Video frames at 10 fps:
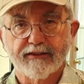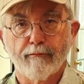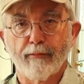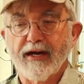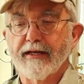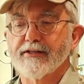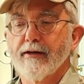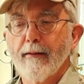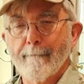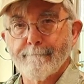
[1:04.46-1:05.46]
it the bite,
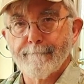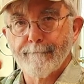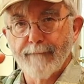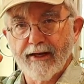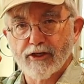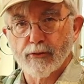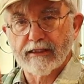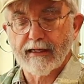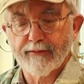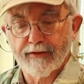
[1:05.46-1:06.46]
into
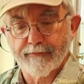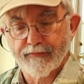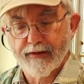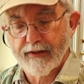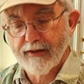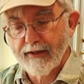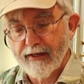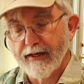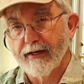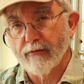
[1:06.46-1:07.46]
alignment.
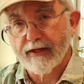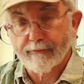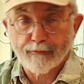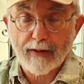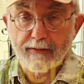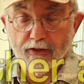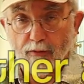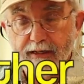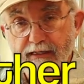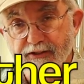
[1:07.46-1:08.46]
Anyway, probably
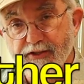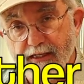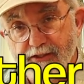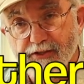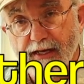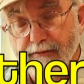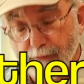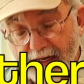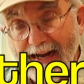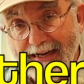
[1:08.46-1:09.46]
nobody else does that,
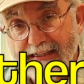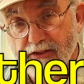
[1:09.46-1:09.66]
but I